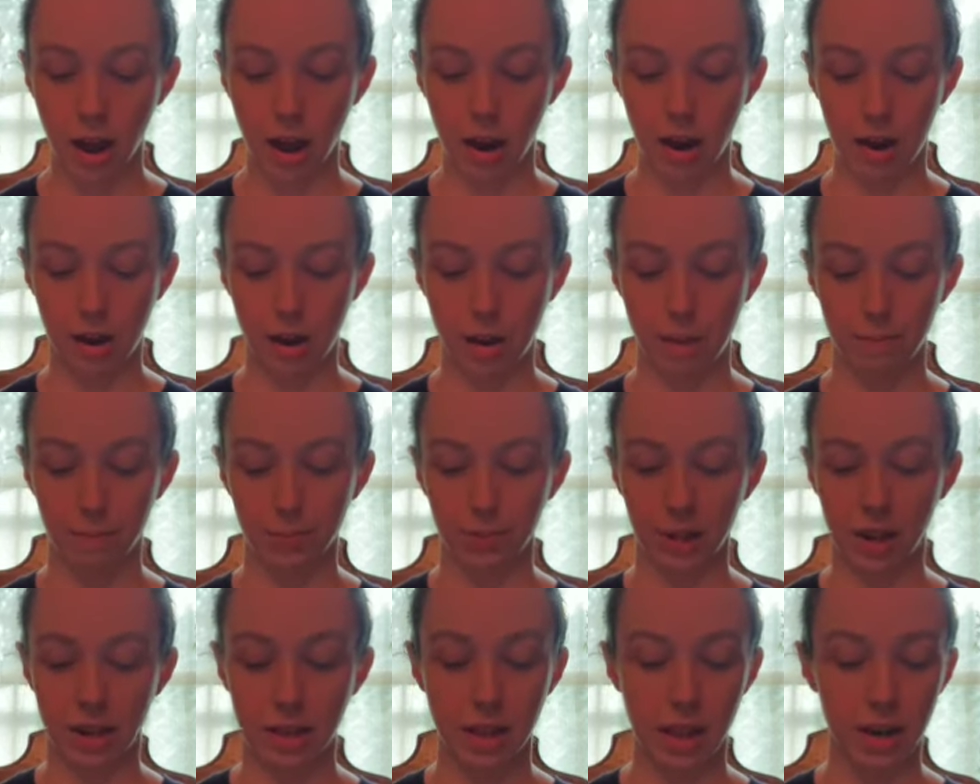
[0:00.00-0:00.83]
Um,
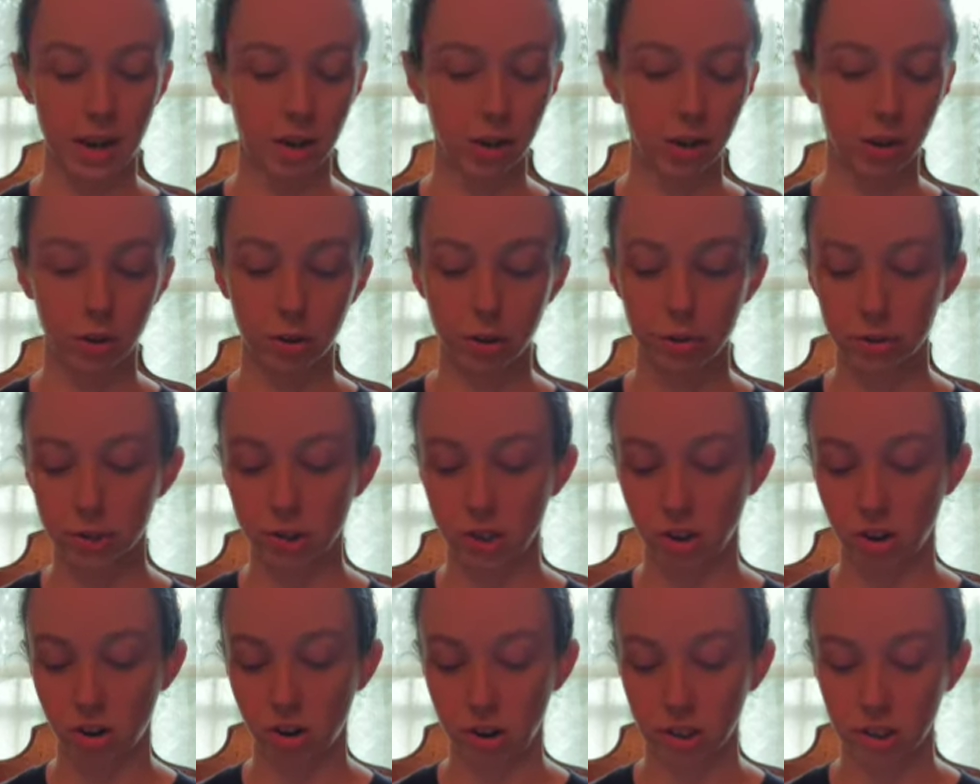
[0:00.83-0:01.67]
and then it goes
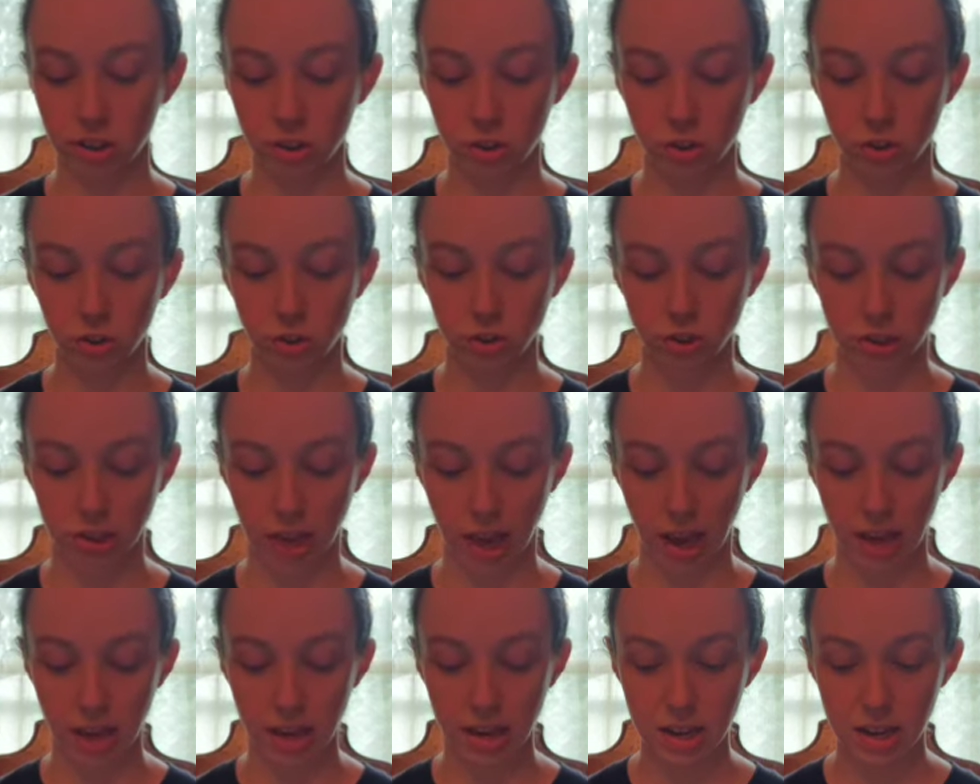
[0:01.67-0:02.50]
on to
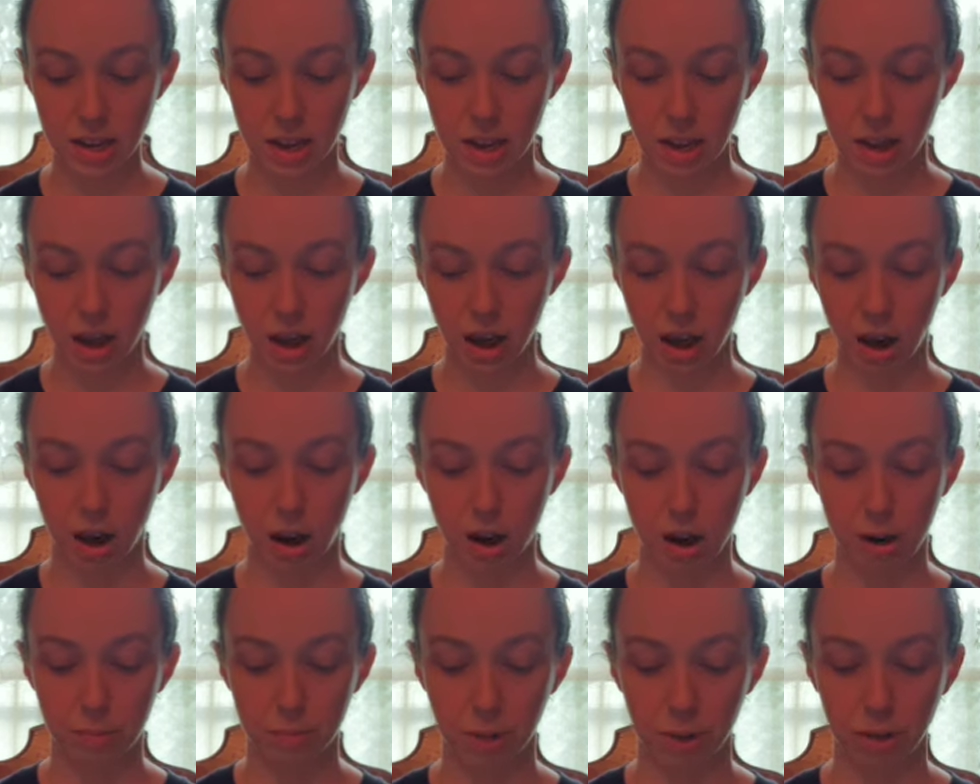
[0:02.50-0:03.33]
say
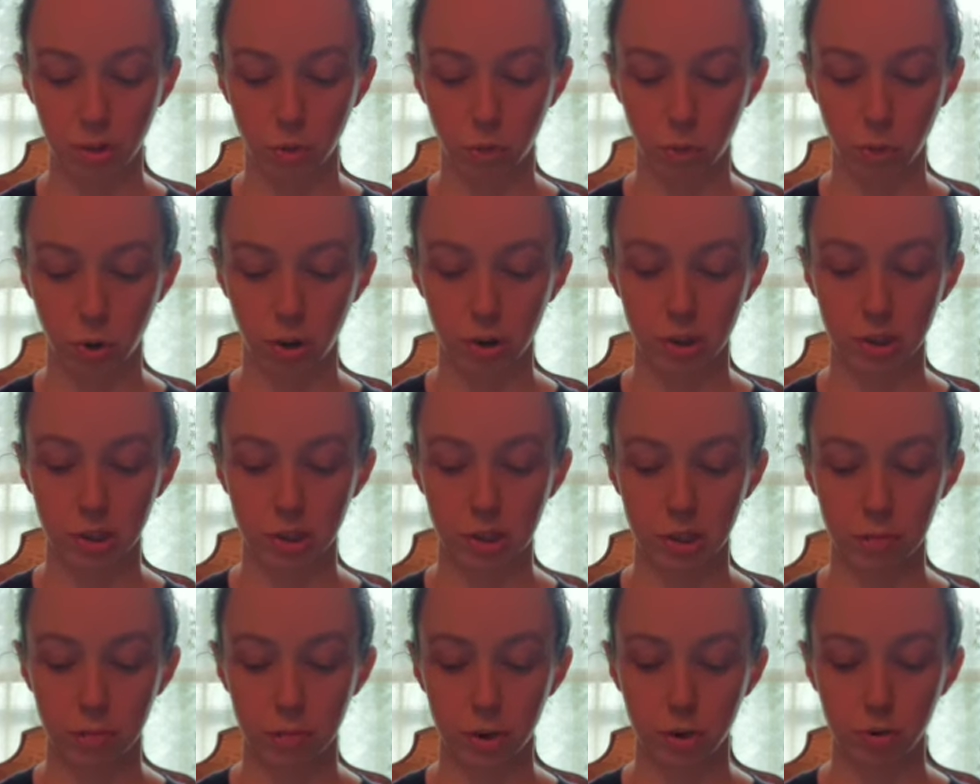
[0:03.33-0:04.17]
um, that the word is
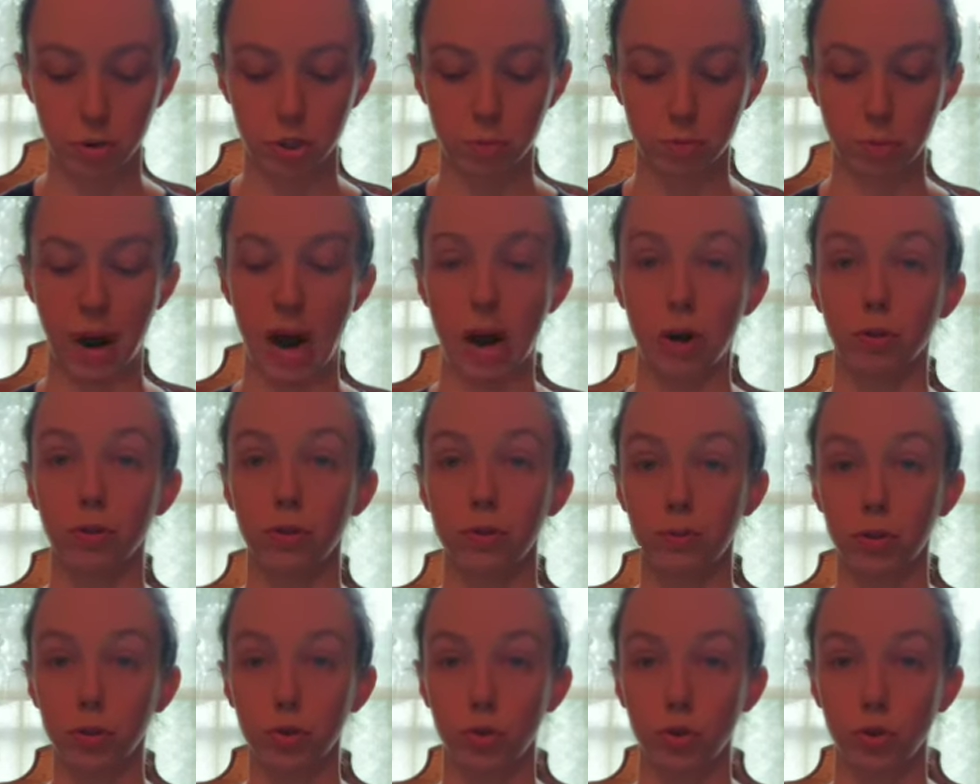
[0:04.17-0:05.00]
the most
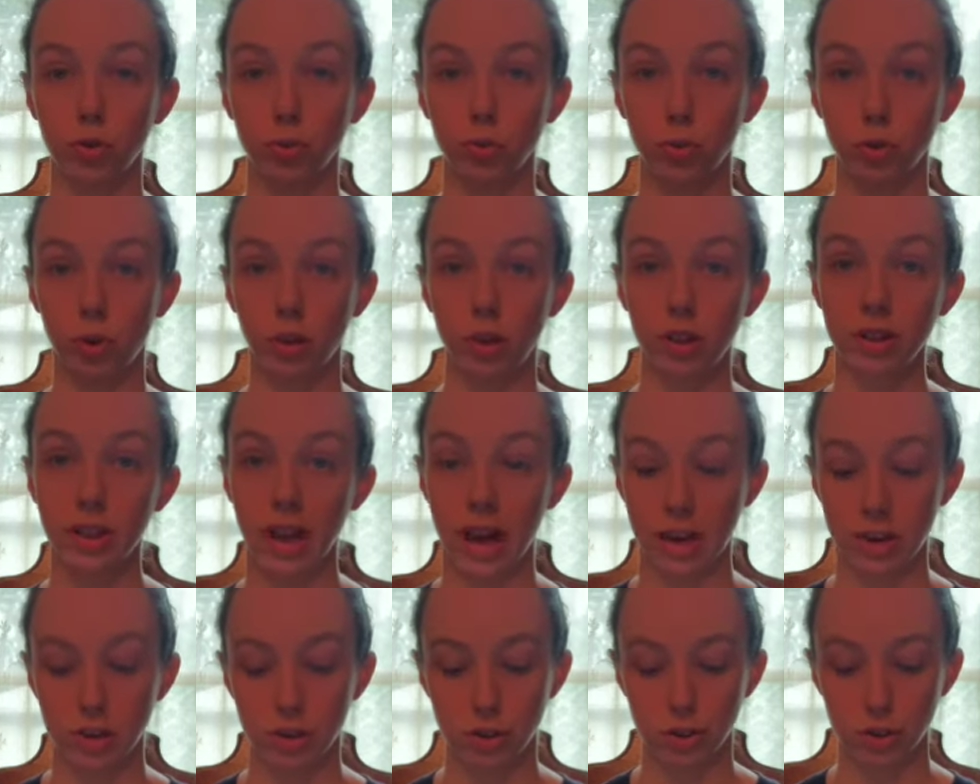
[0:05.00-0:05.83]
powerful tool
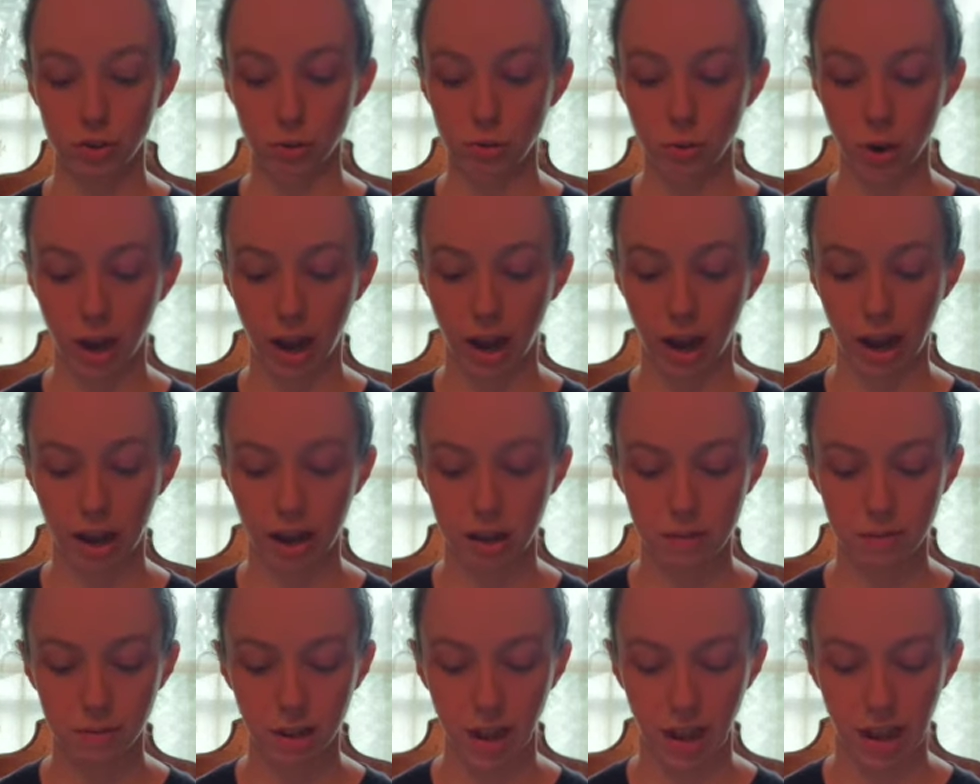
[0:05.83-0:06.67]
that you
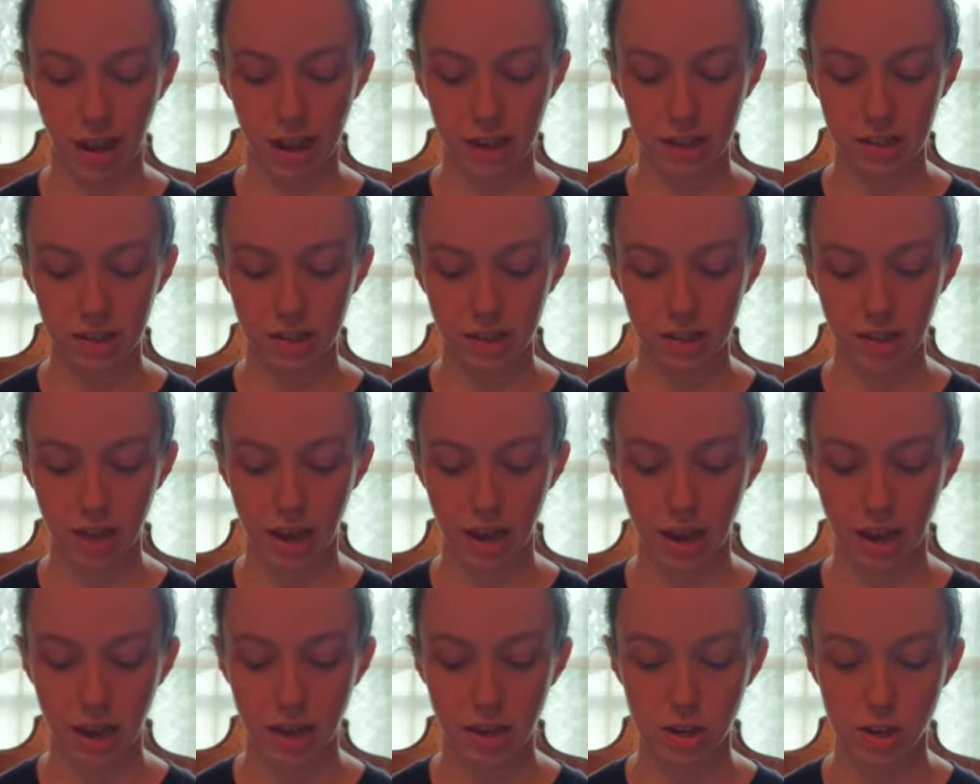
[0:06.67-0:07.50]
have as
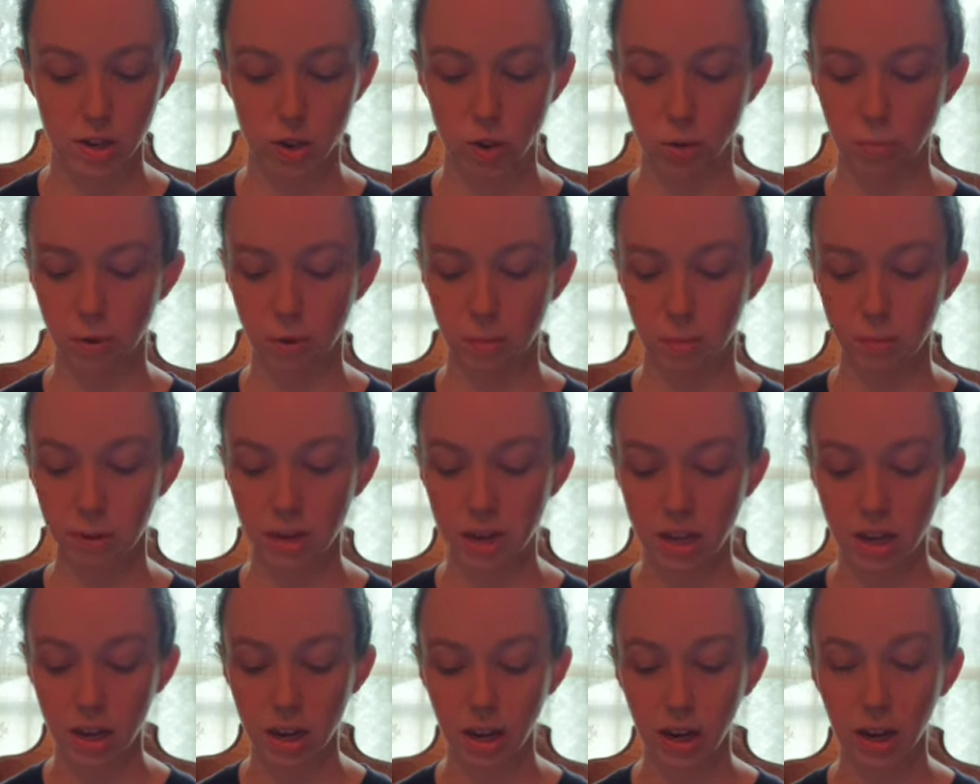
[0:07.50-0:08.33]
a human
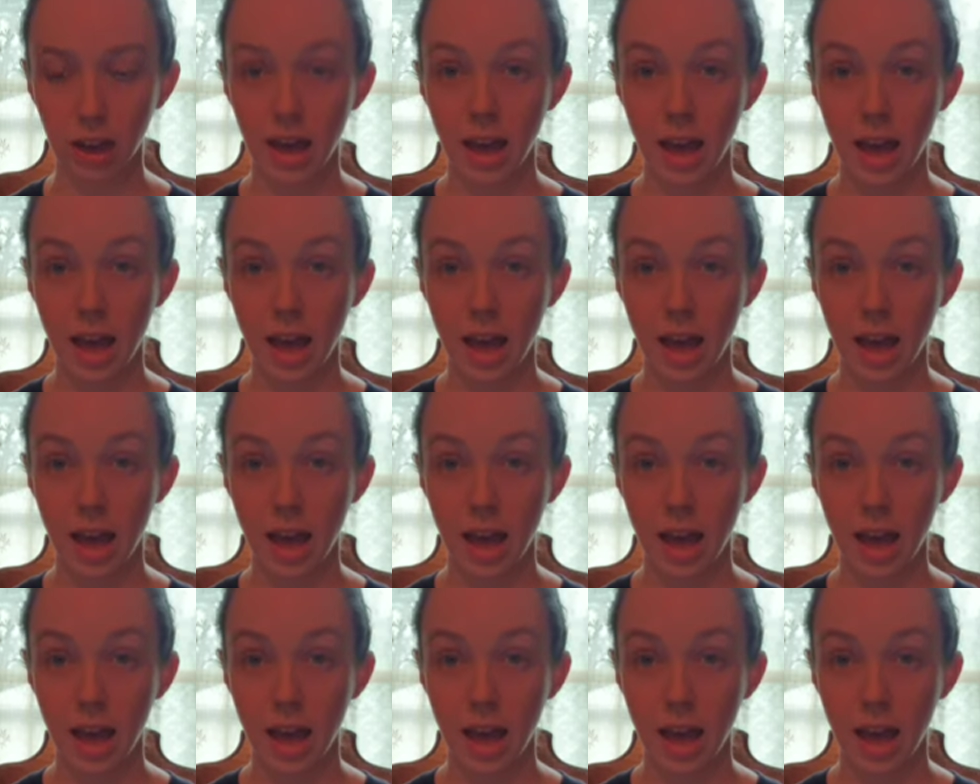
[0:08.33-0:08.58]
being,